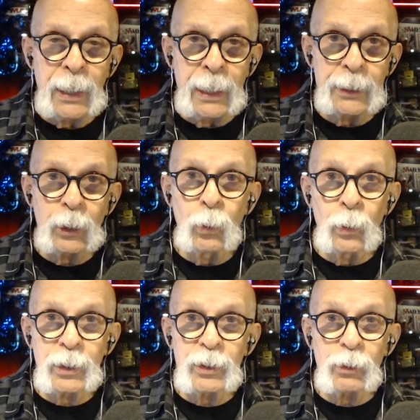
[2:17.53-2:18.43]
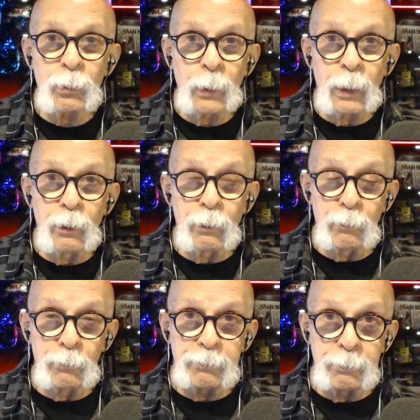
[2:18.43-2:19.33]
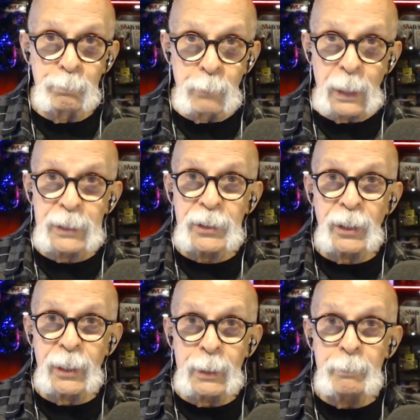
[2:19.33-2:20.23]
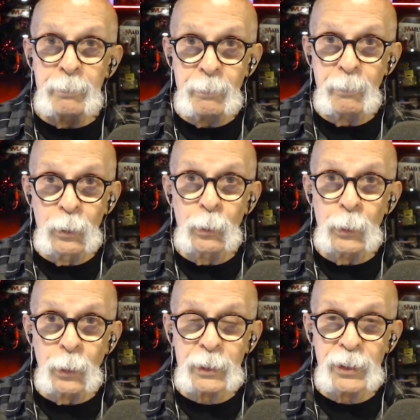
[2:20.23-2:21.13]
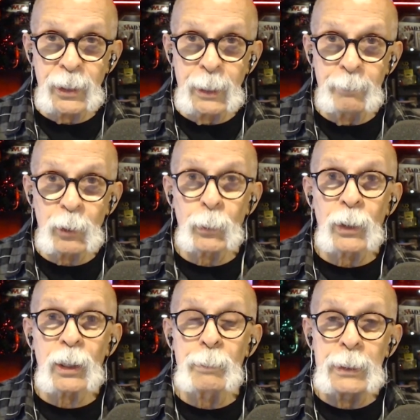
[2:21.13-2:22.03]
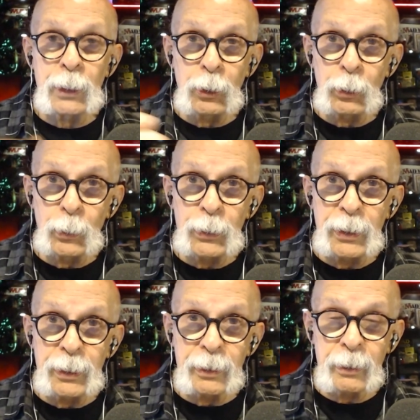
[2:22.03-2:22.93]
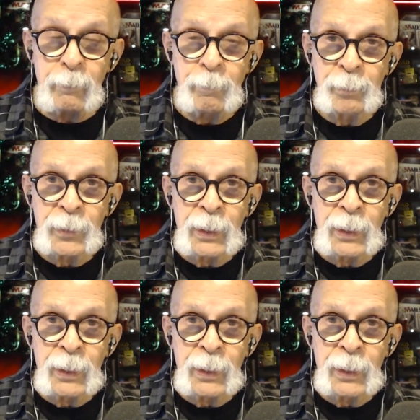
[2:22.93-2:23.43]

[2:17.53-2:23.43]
at a quarter to 12 my time, New York time, to welcome in the new year.